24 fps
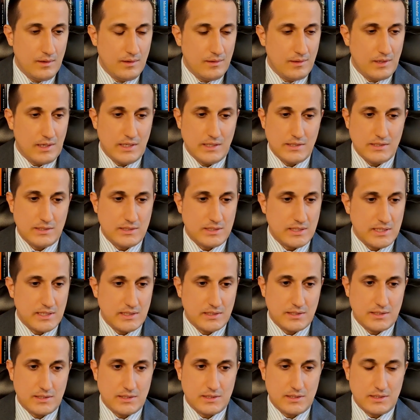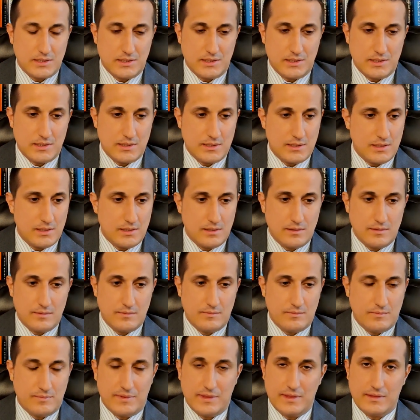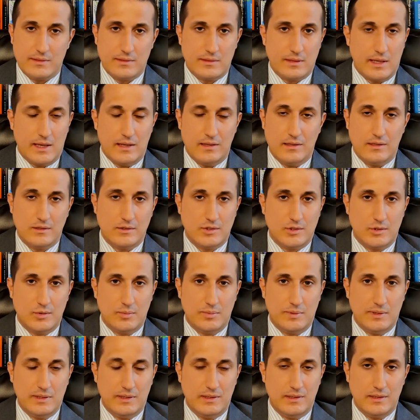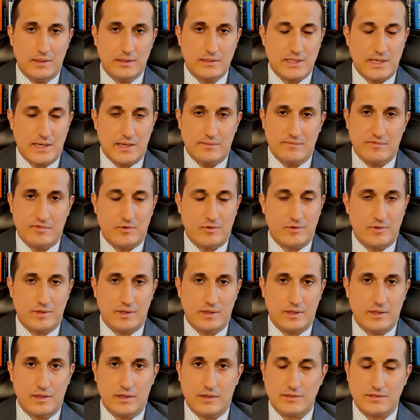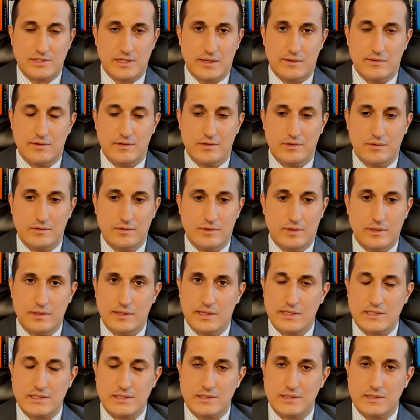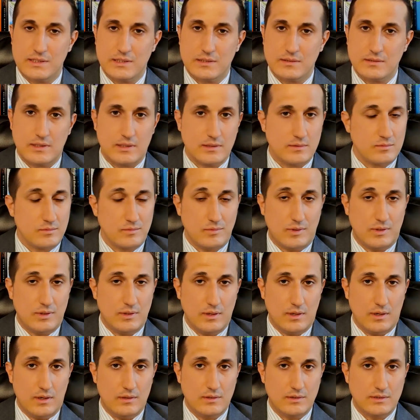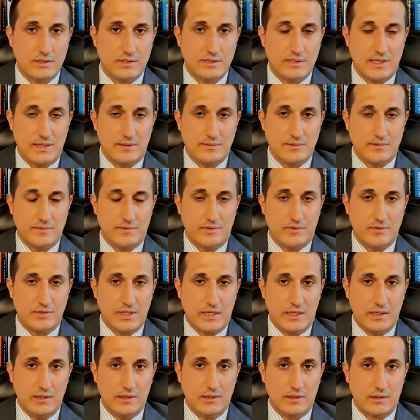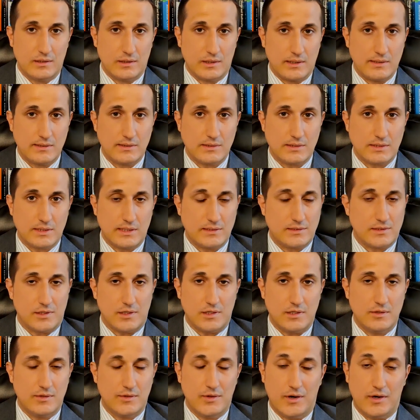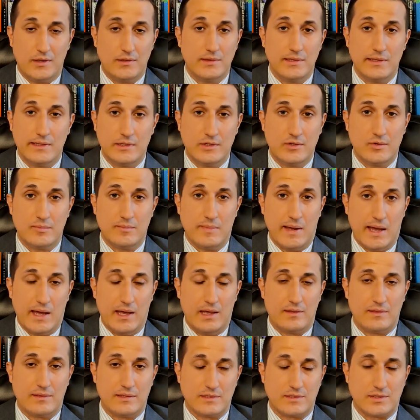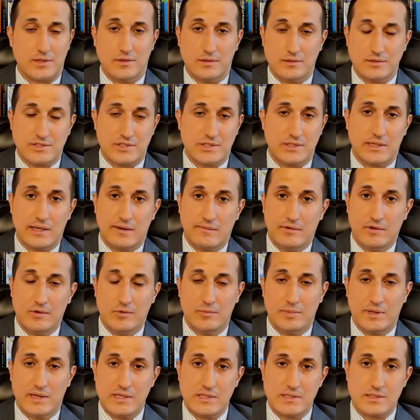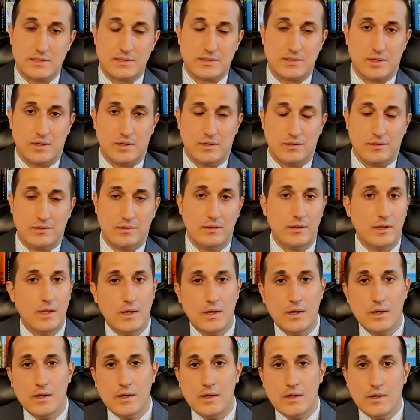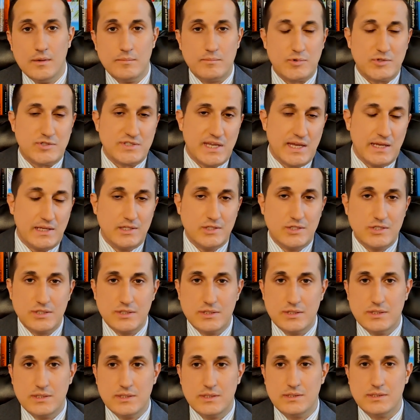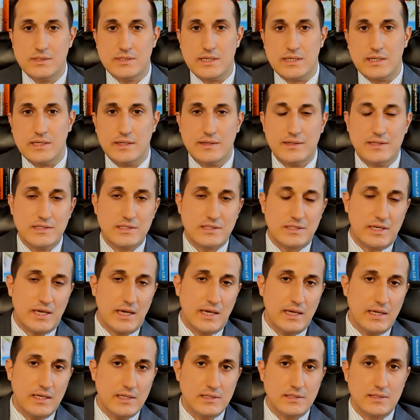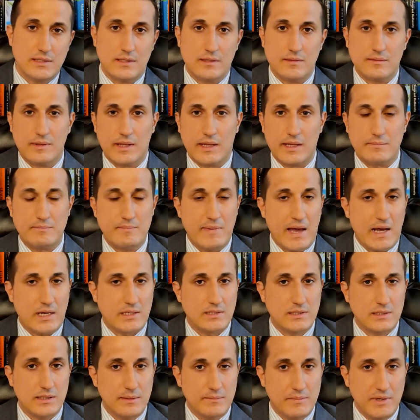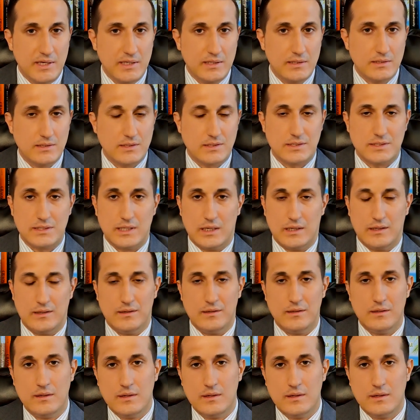Because it's the LLQP exam for the Ontario license is one of the hardest exams I've ever taken. It's all non-linear math. It's all scenario based. It's all percentages, and in this case, and like max limits and